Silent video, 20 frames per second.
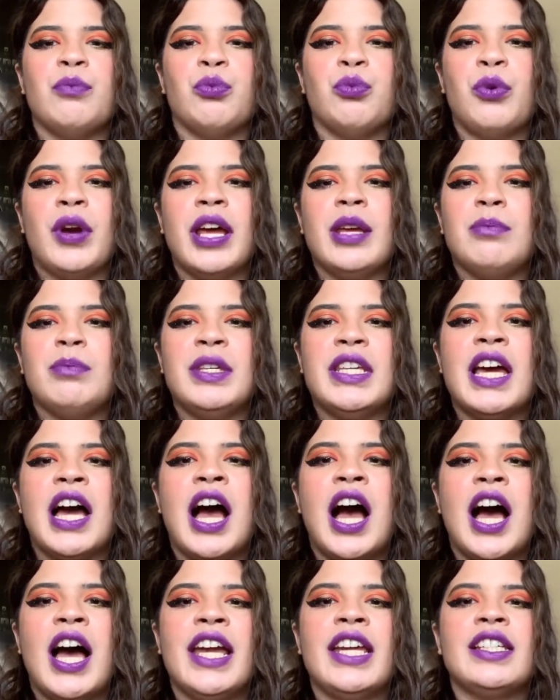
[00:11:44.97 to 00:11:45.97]
right
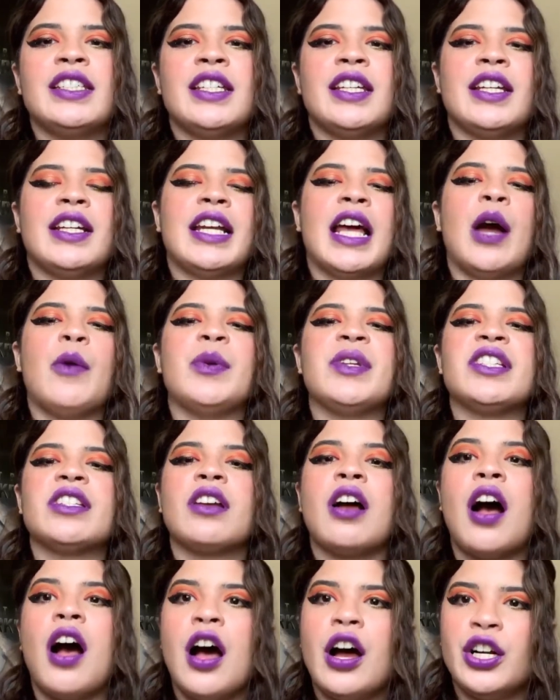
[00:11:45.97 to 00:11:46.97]
behind it and how it's
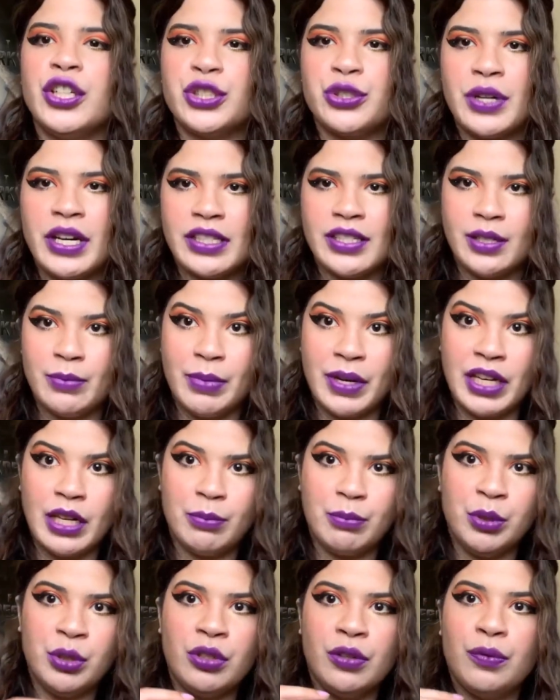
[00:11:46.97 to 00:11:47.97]
contrasted by
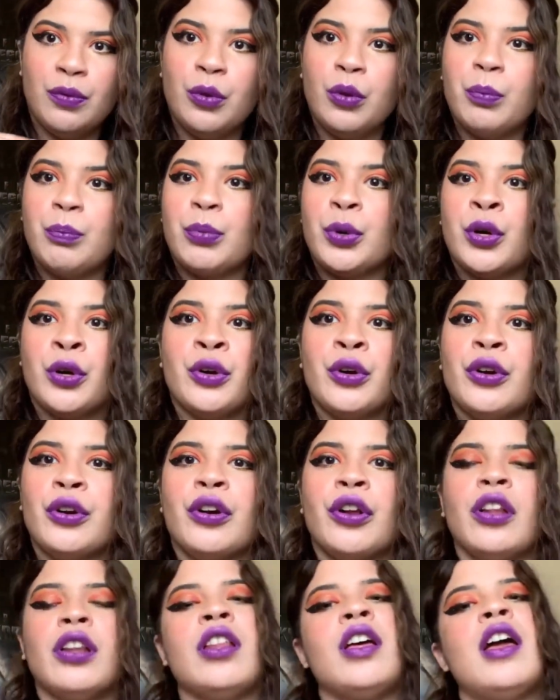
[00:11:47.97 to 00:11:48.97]
a beautiful
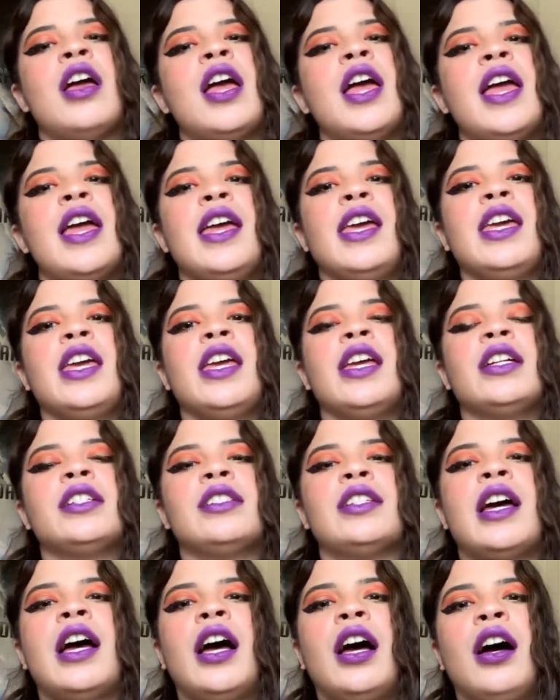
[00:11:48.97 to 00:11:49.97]
pearl, and
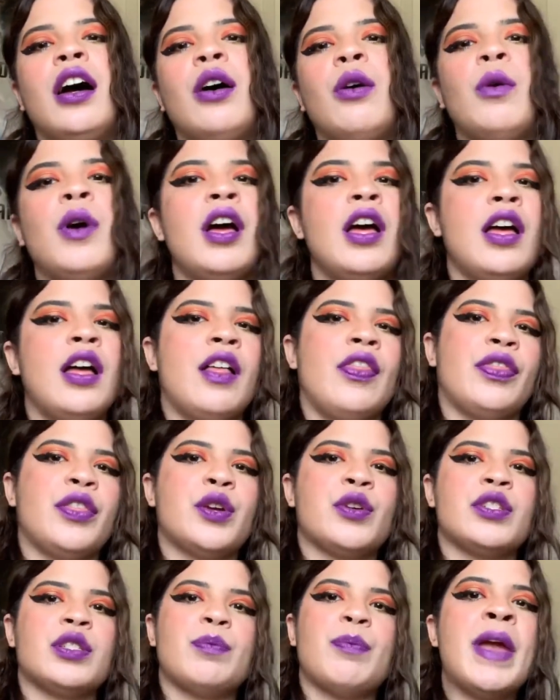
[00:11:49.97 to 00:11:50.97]
how
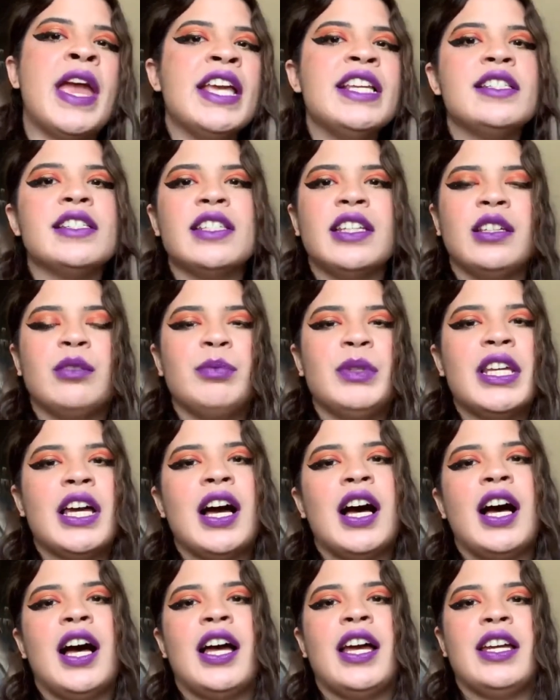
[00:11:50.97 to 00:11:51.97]
there's a painting
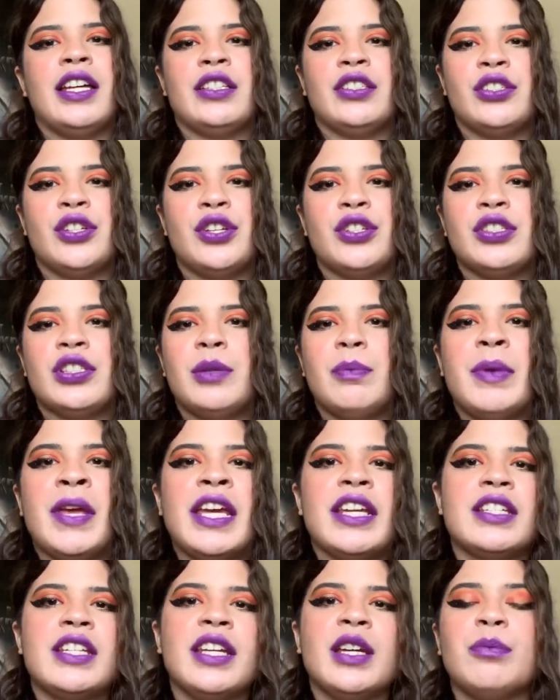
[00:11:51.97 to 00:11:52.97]
behind
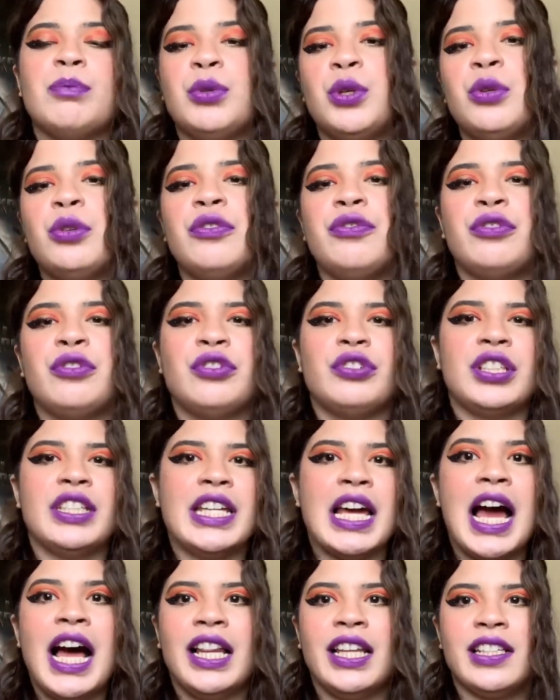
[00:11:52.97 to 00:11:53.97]
depicting a beautiful
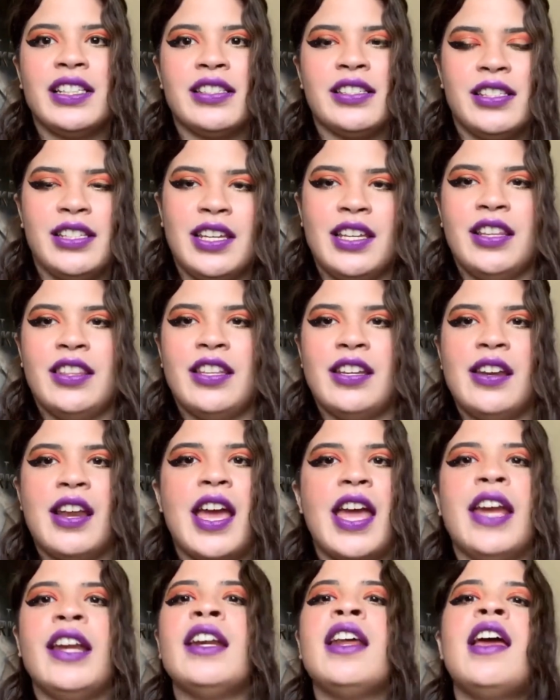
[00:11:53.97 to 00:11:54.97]
galaxy in the
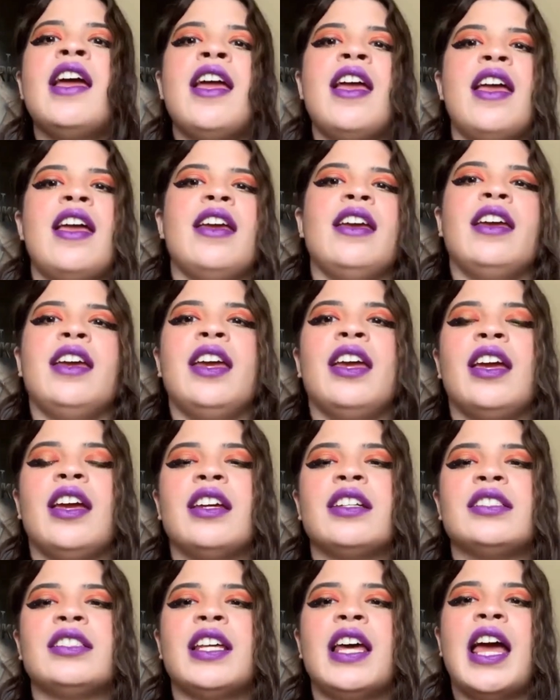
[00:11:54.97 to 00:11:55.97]
night,
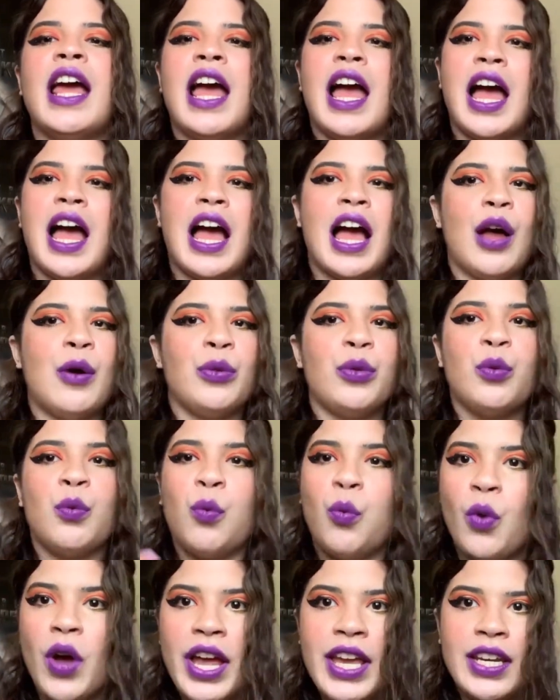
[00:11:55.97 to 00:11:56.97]
and how the
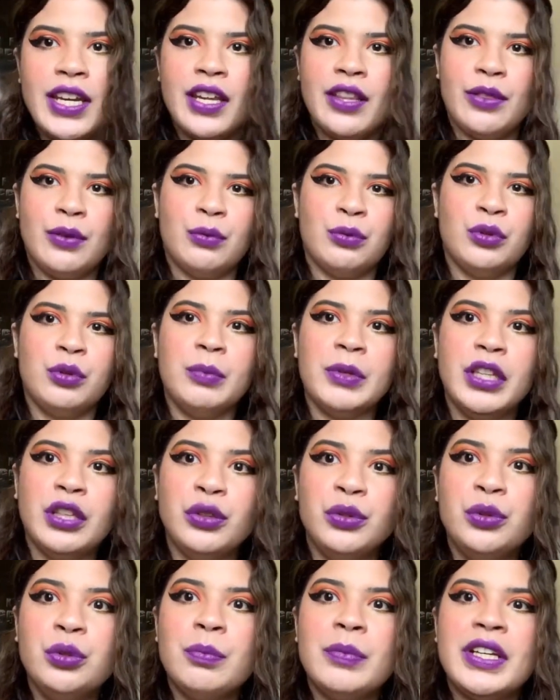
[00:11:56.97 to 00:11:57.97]
white in the room
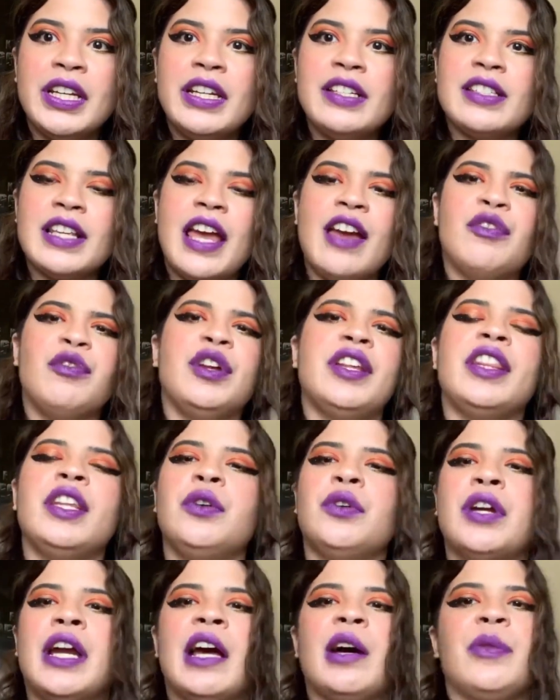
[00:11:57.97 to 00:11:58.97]
illuminates
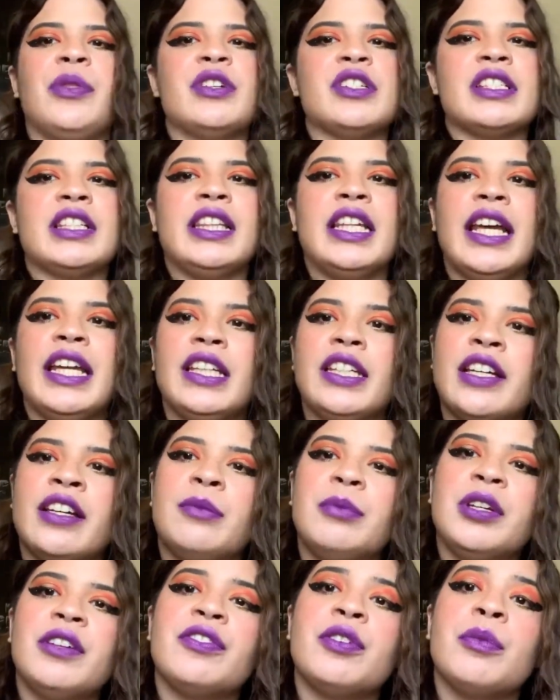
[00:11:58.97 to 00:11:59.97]
everything, or how there's light
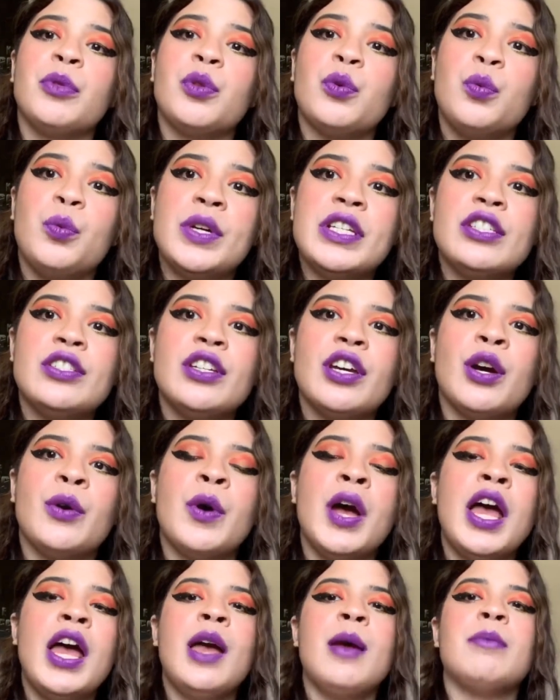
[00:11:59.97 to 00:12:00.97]
coming the
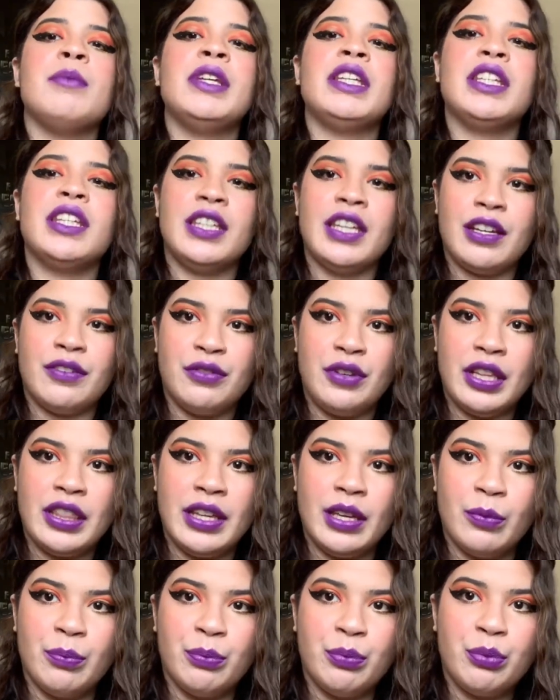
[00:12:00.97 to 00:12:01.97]
window making
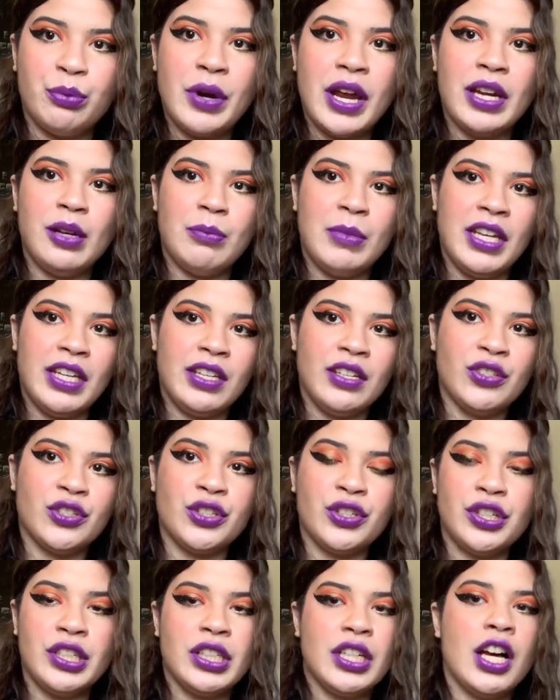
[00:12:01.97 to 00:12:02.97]
everything bright, making
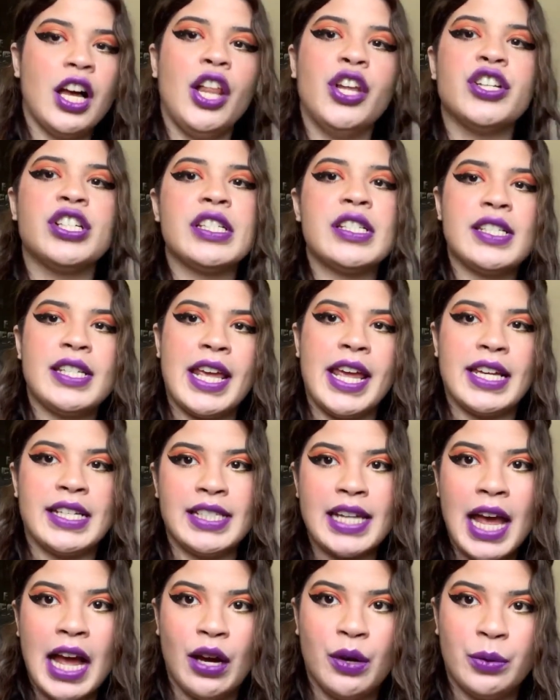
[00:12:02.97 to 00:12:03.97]
certain colors
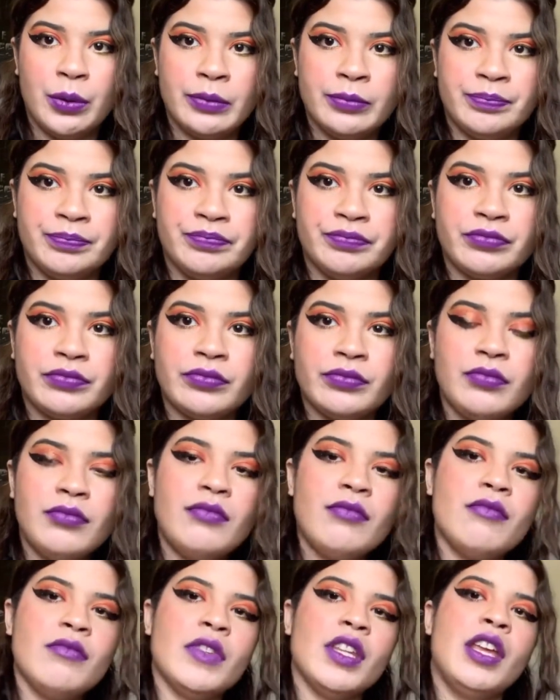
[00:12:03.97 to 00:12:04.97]
stand out.
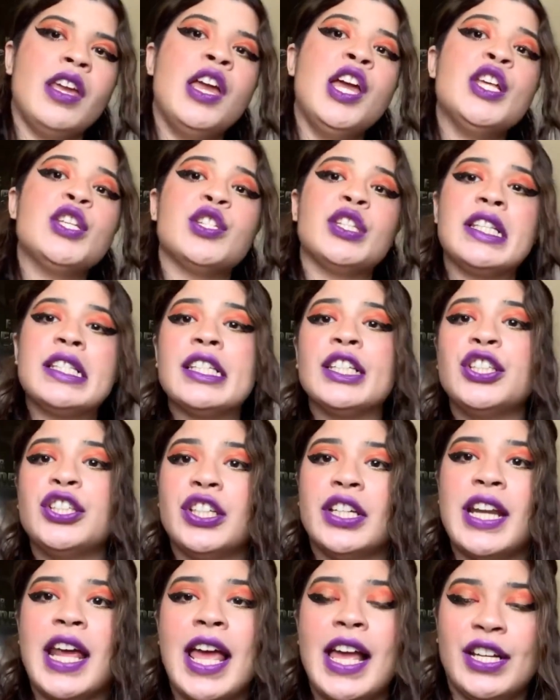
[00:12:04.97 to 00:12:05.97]
So that's a
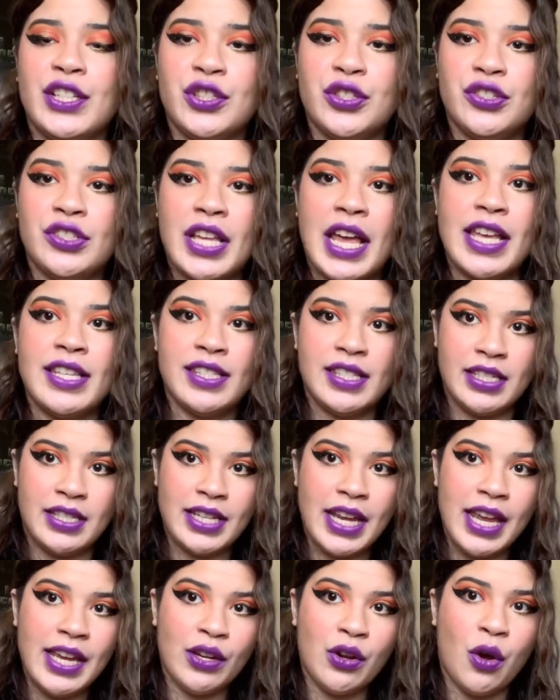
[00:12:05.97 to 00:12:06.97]
good exercise to
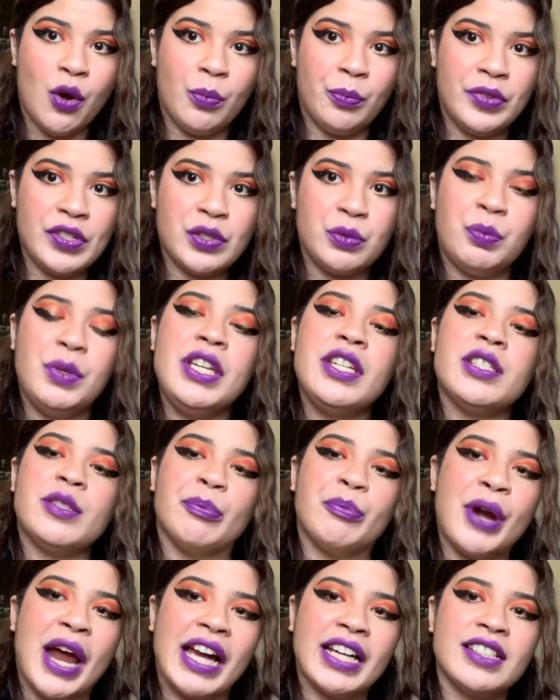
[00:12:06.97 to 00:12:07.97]
take home this week to
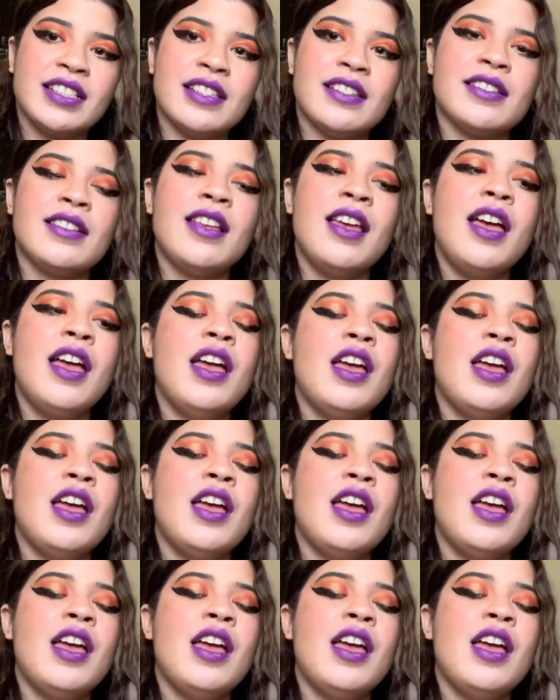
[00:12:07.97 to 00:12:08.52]
practice.